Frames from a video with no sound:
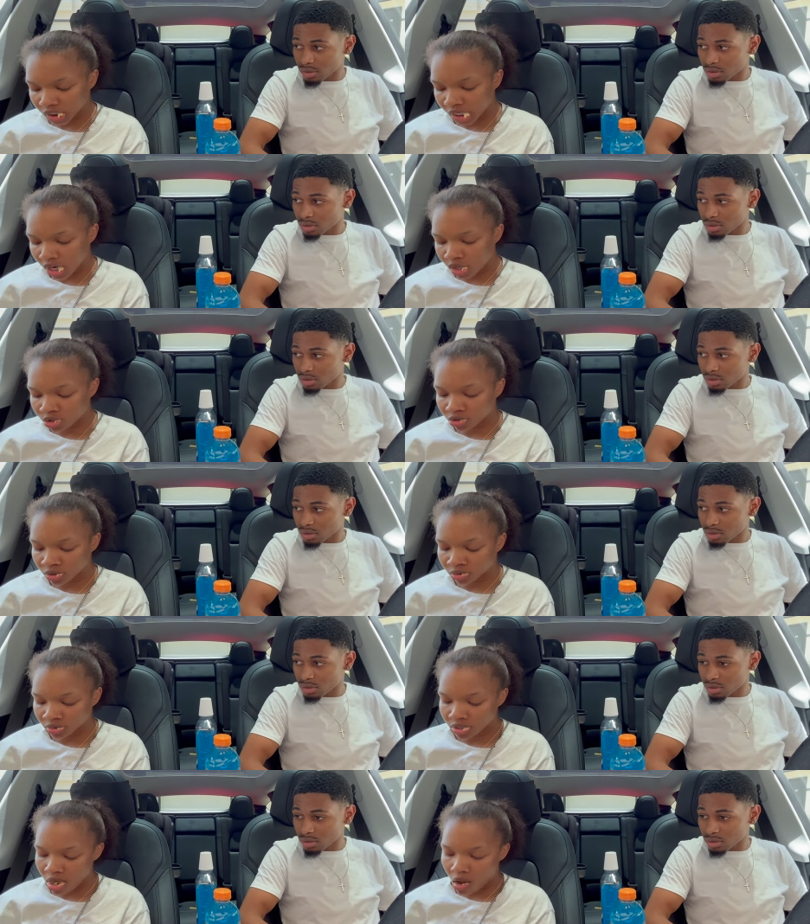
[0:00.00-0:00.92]
Speaker 1: I'm not going to
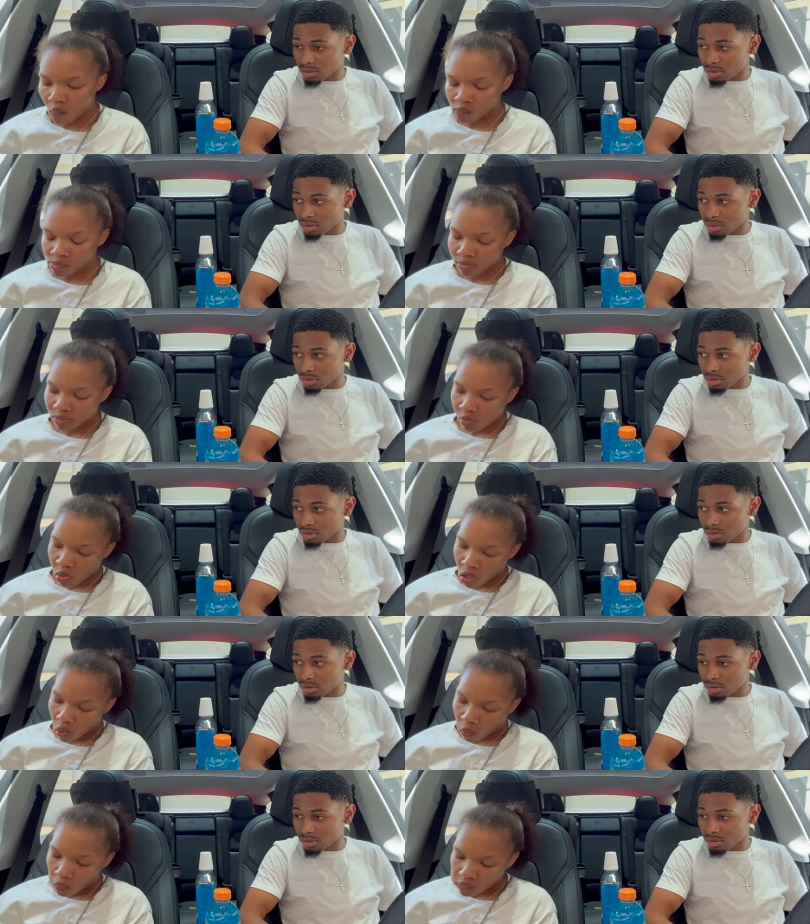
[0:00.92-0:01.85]

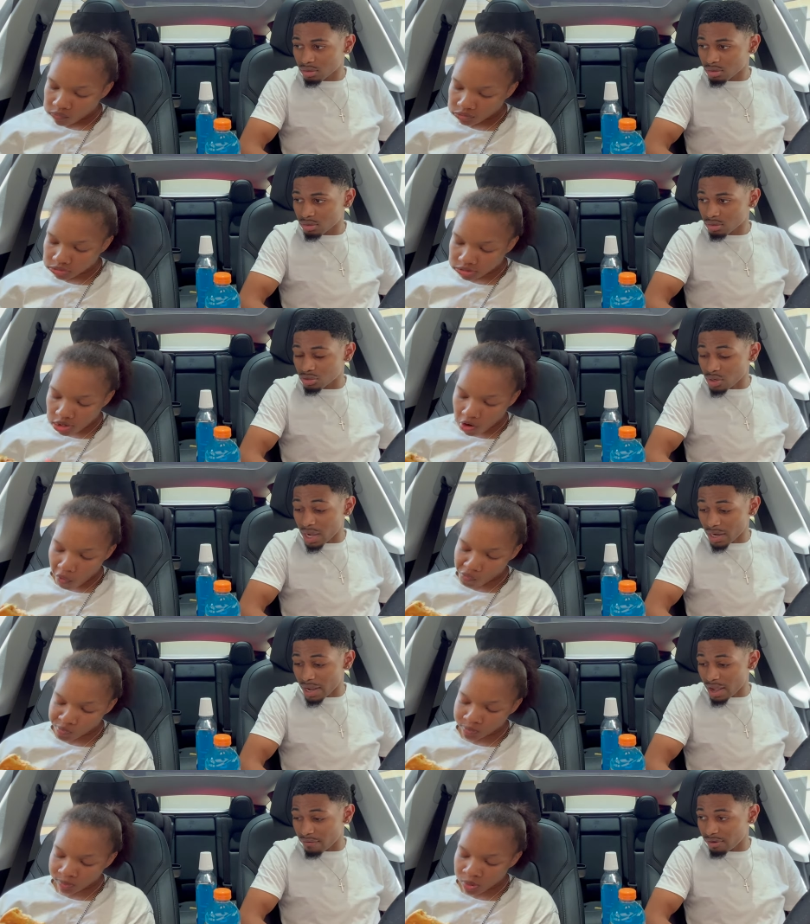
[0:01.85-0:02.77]
drink. So I can
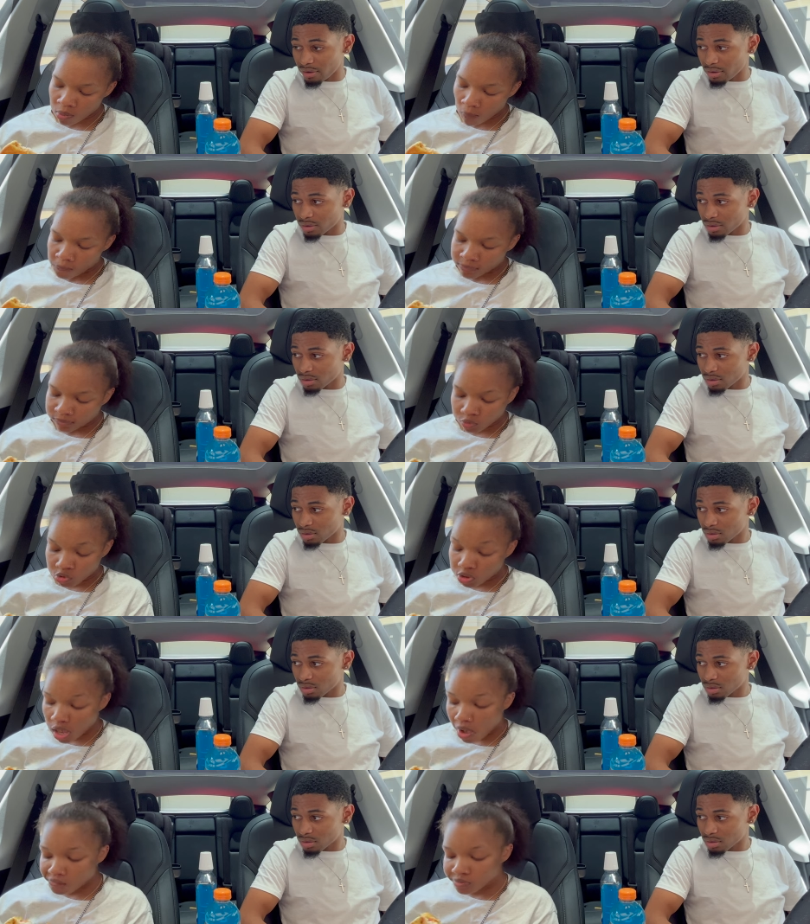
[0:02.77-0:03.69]
have it? You can
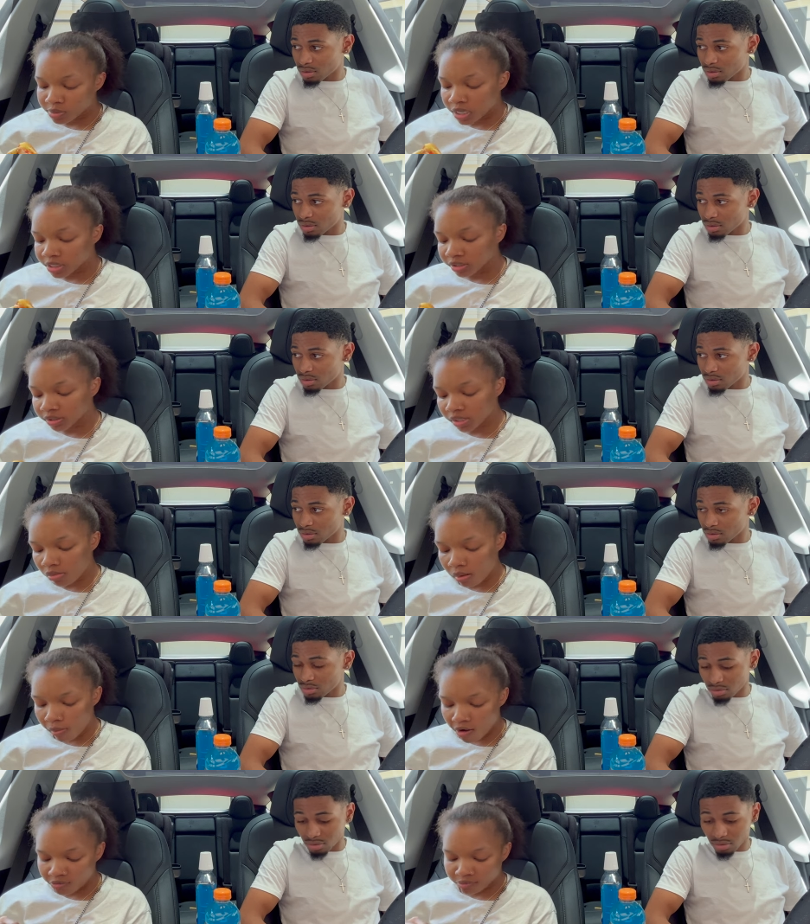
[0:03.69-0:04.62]
have it, bro. let my
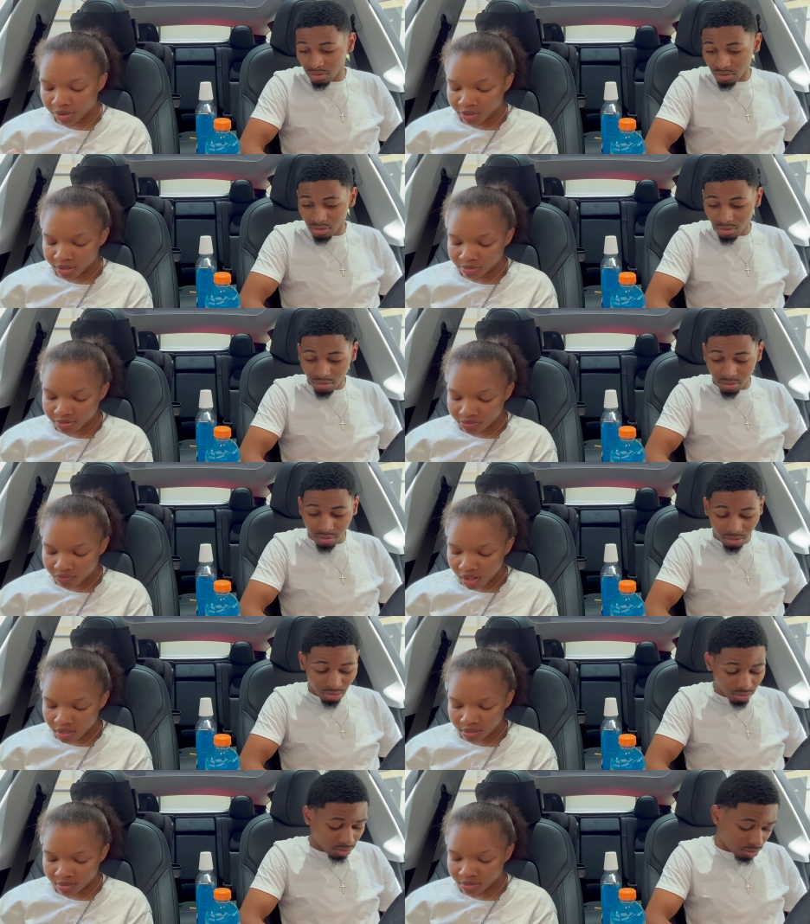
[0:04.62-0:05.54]
mouth burn up on
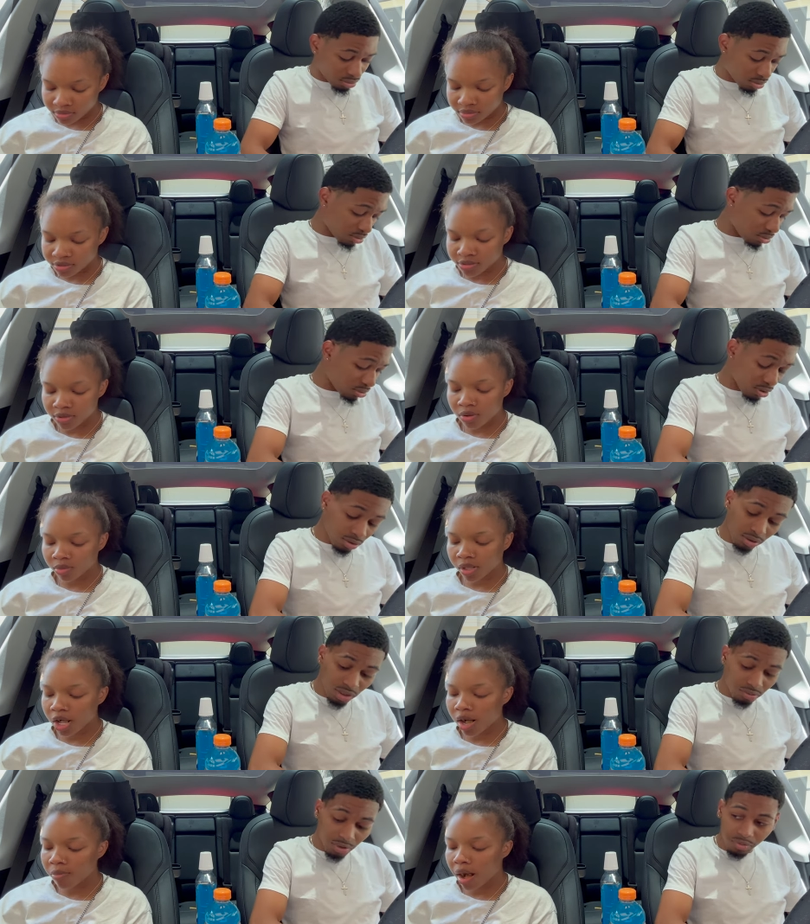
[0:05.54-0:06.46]
fire. uh, don't
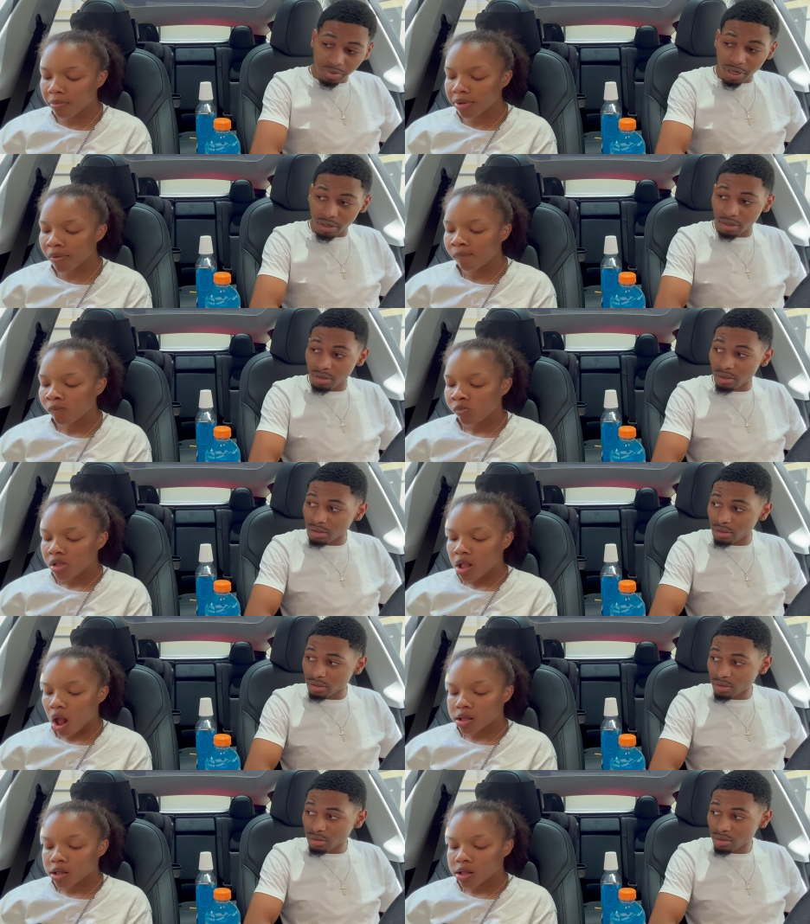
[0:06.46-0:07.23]
touch my spray either.